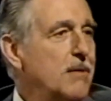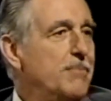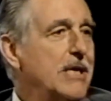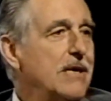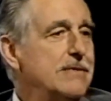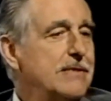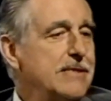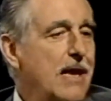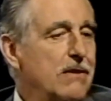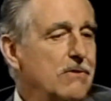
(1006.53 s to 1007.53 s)
because
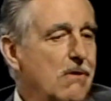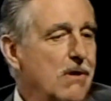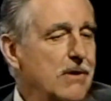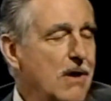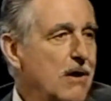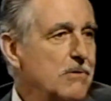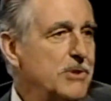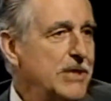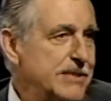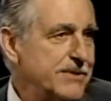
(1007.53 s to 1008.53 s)
it's had a long and
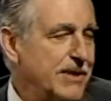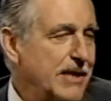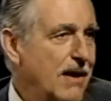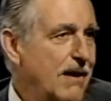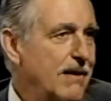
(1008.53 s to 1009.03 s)
honorable history.